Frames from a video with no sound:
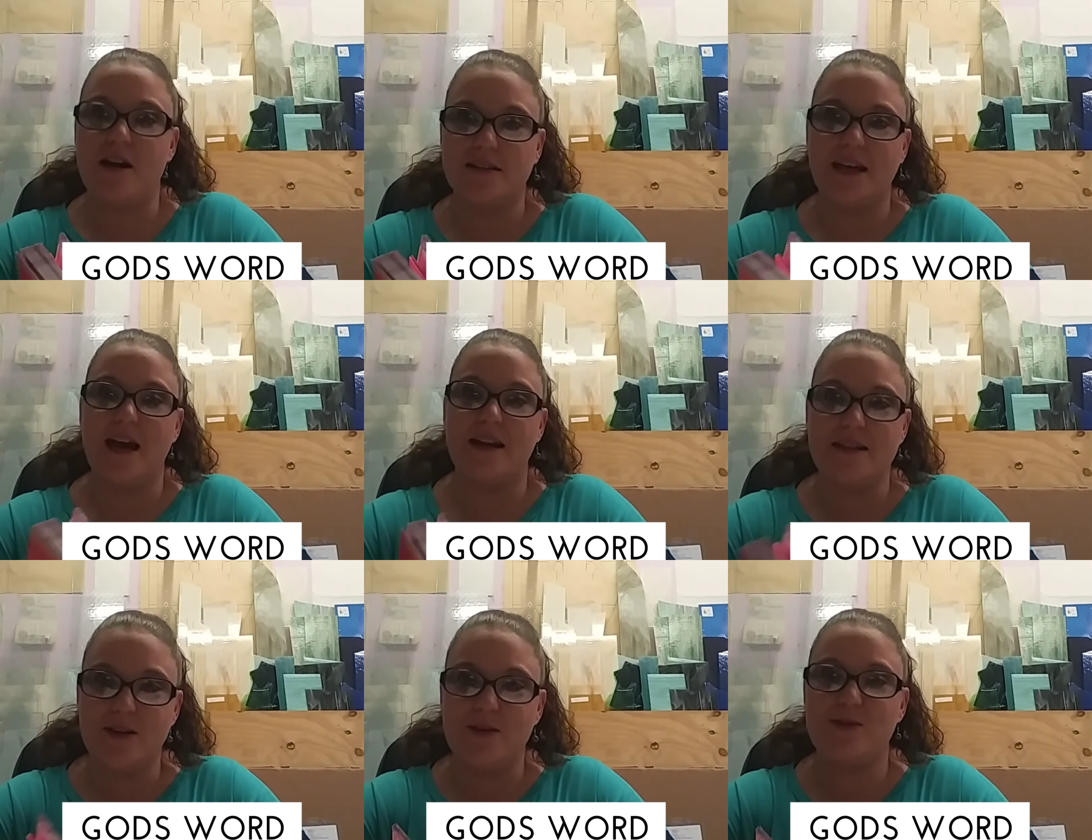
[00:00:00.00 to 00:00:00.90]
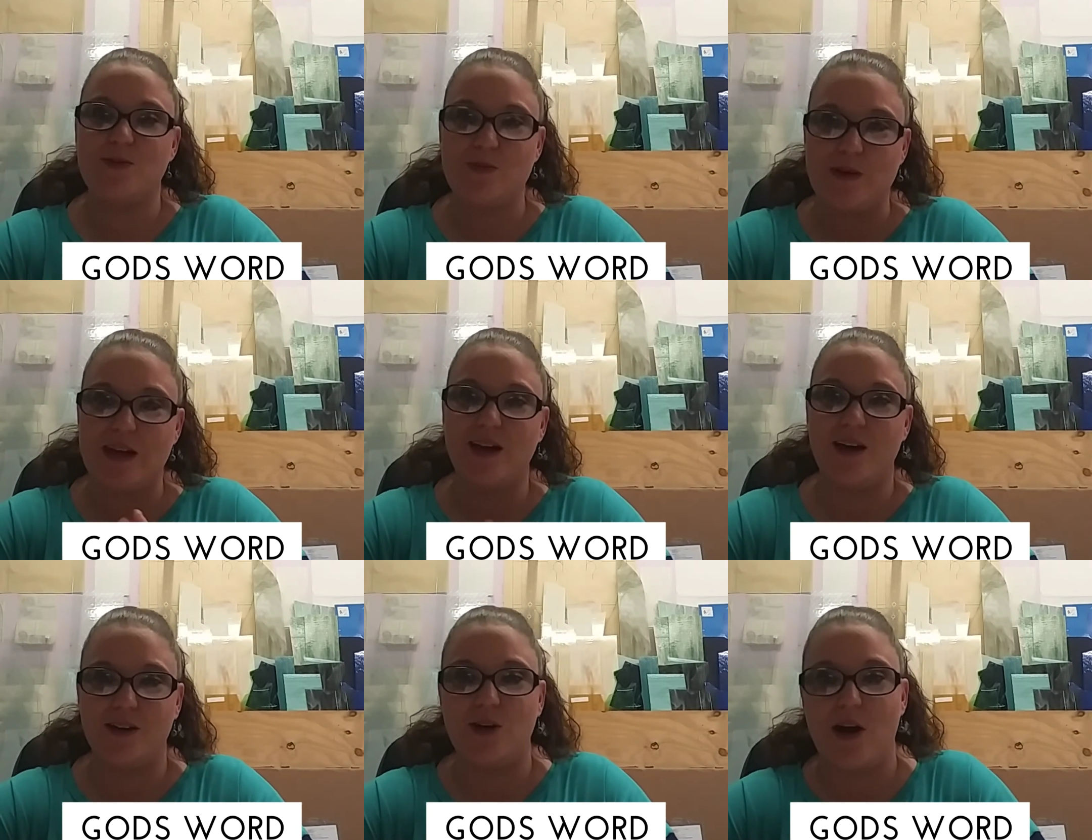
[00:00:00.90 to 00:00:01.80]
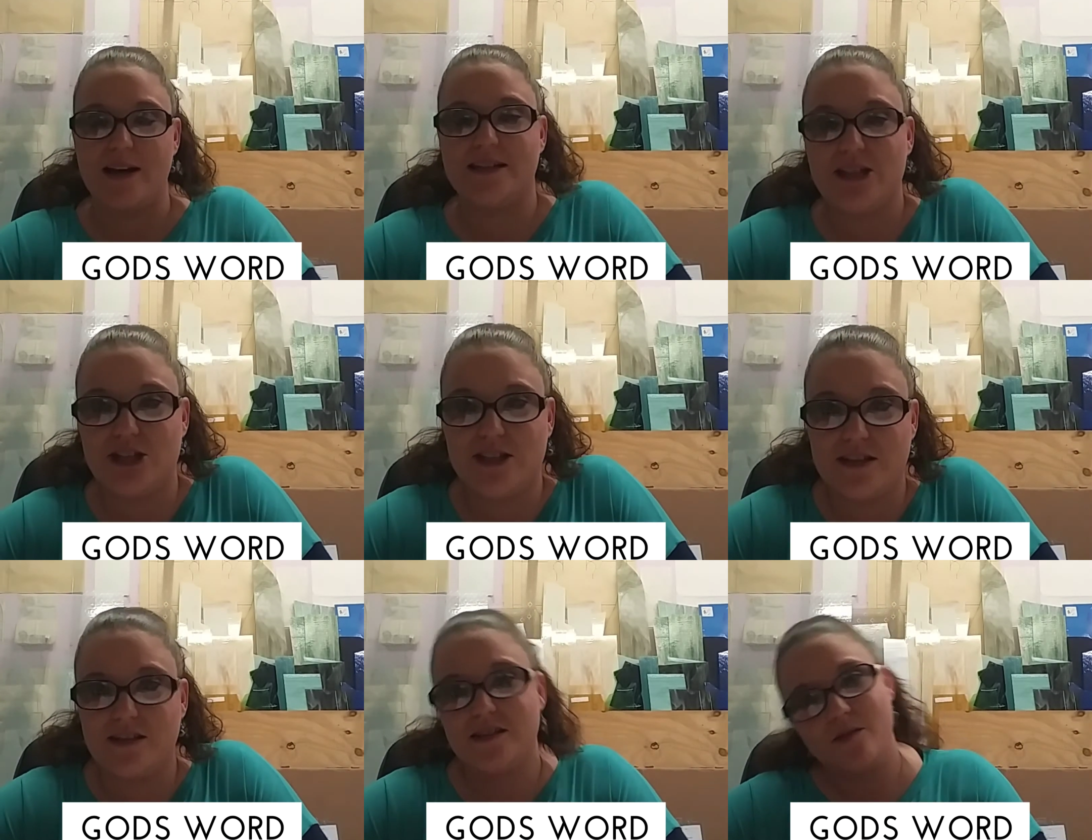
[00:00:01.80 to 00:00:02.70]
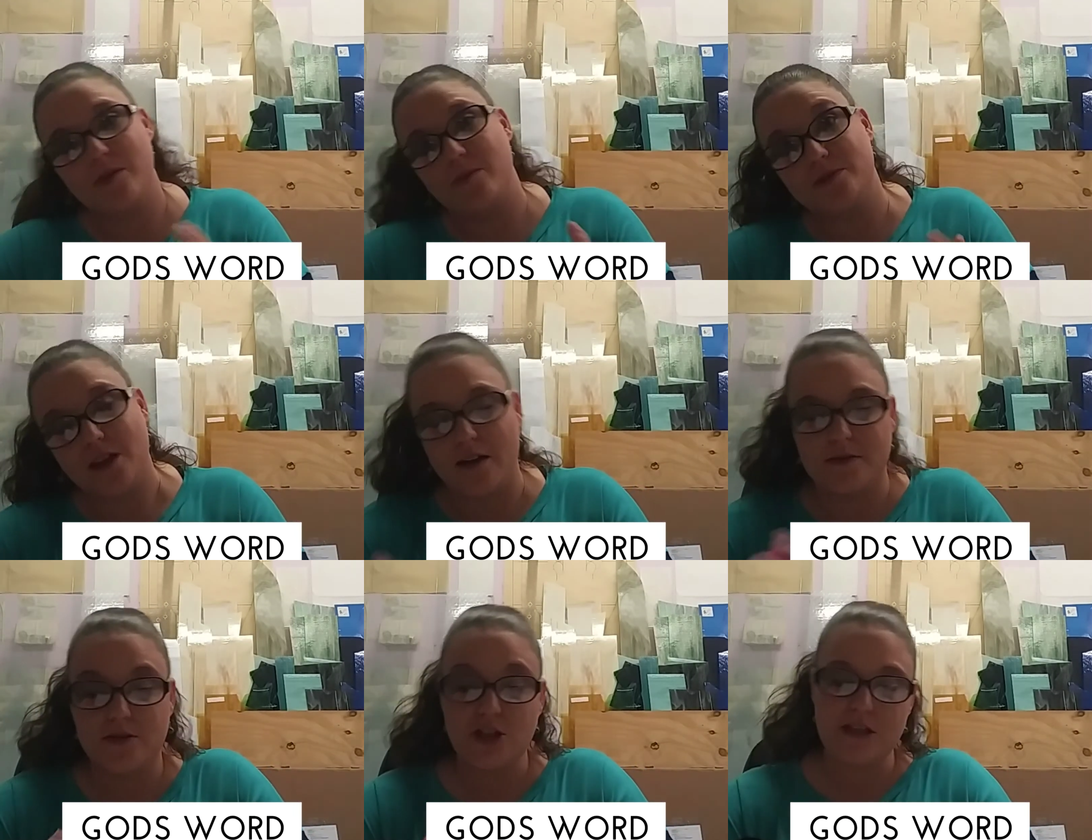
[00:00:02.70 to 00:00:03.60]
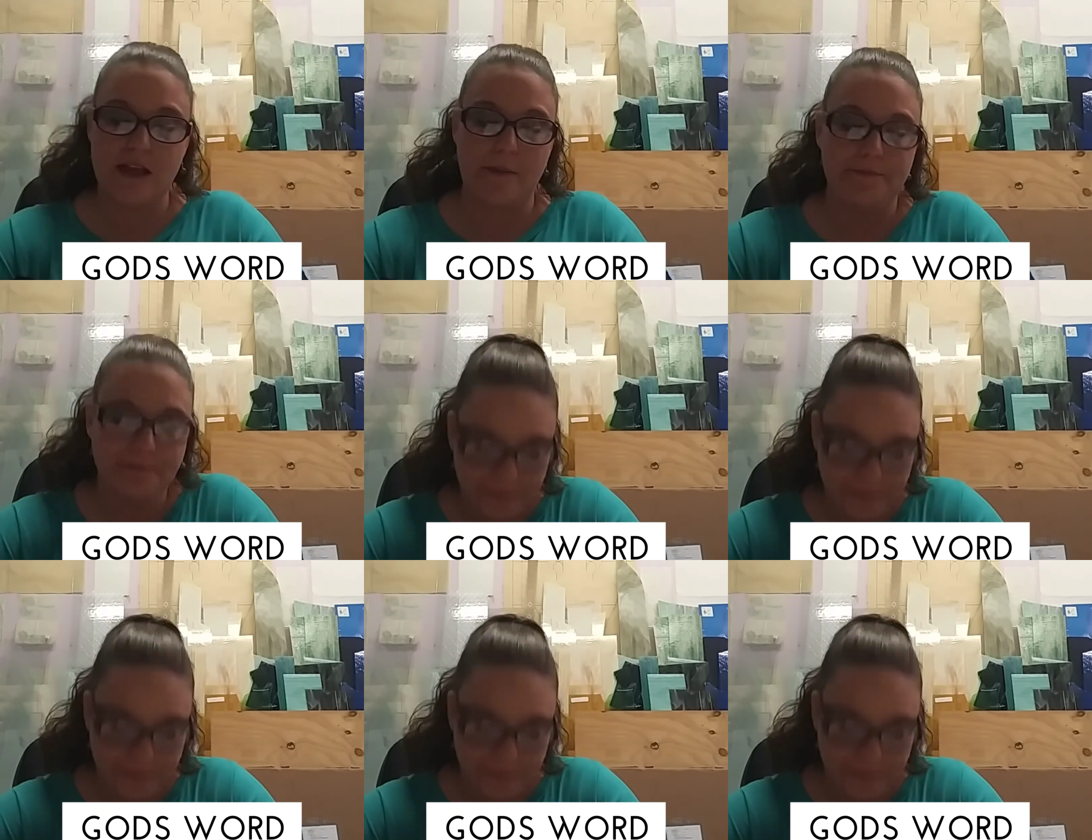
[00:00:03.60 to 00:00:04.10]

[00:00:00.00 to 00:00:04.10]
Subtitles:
godly attitudes would be a great addition to some people's lives. Just saying.